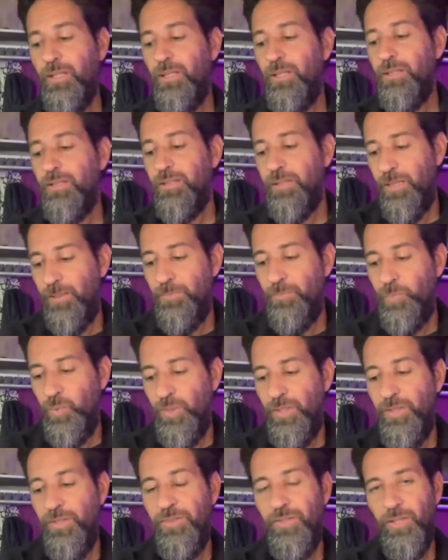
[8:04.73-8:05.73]
come
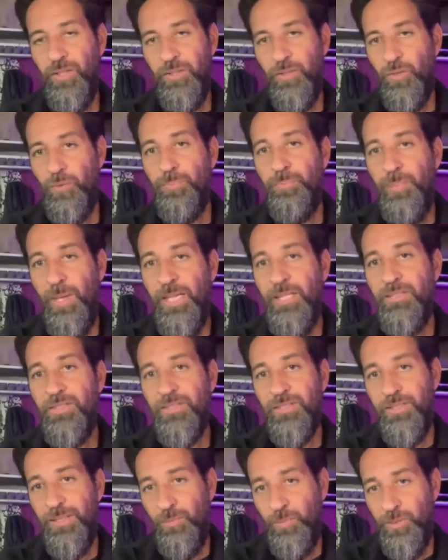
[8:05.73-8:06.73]
with a little
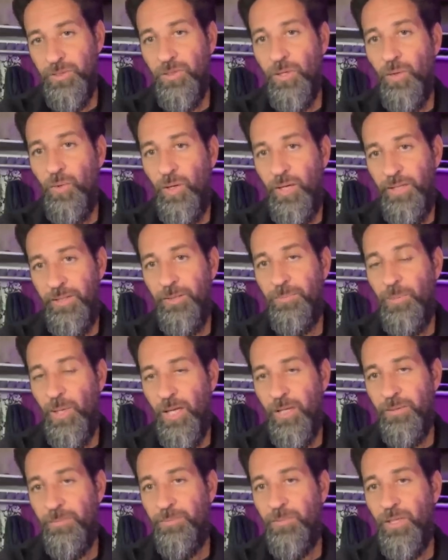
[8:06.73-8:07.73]
base that would go on the
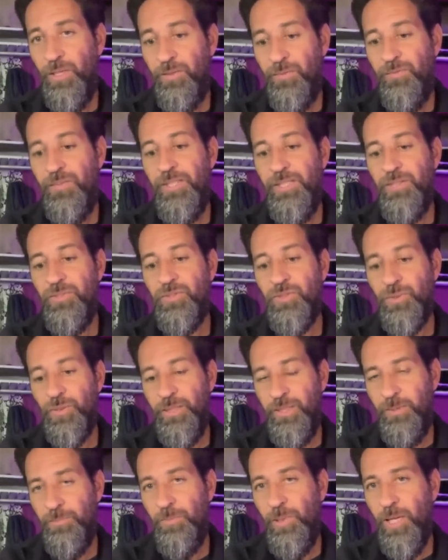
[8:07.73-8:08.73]
bottom of these
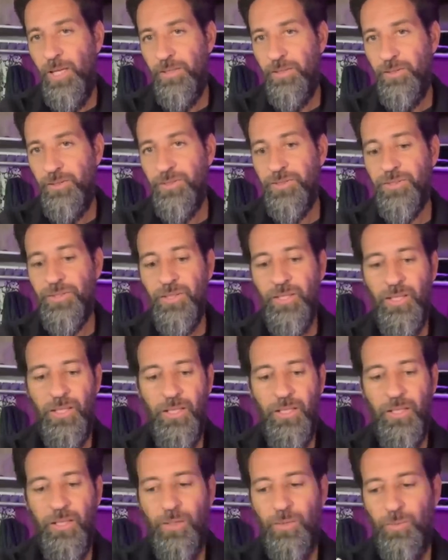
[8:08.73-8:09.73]
green bottles.
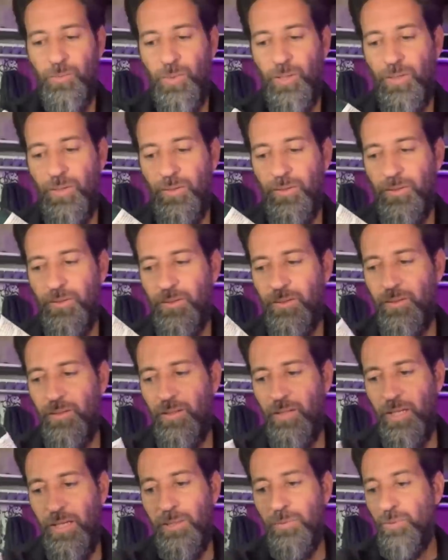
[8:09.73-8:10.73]
Well,
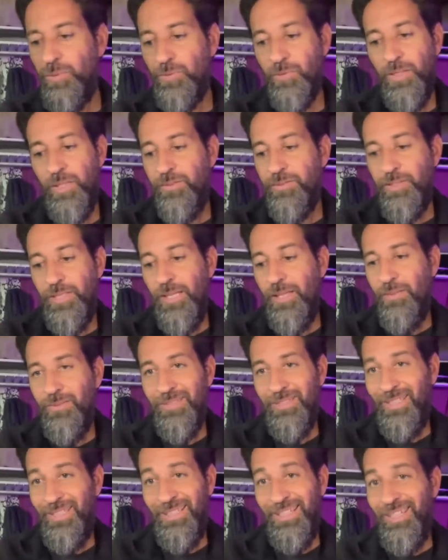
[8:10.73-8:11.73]
I went around
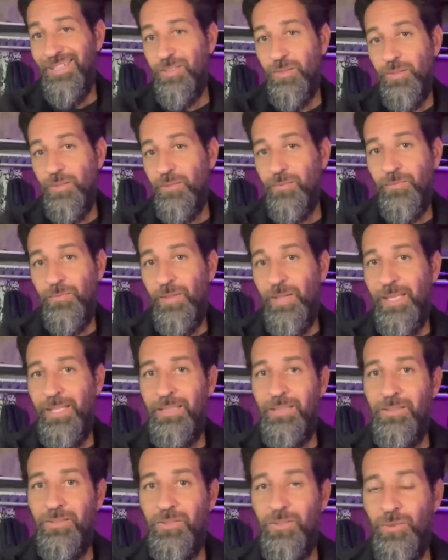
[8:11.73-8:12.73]
town and I couldn't
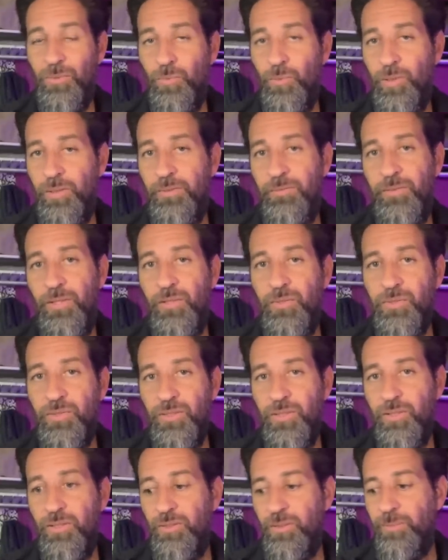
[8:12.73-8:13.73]
find one of those
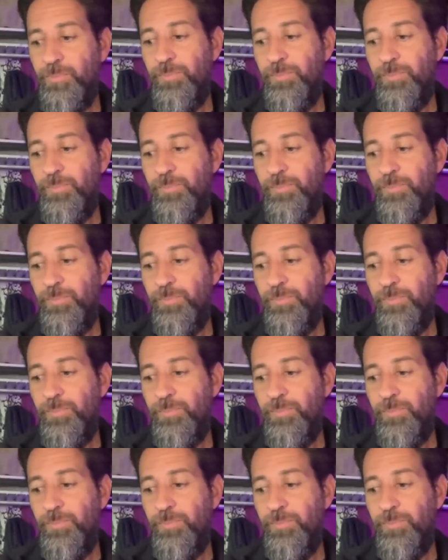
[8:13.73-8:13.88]
little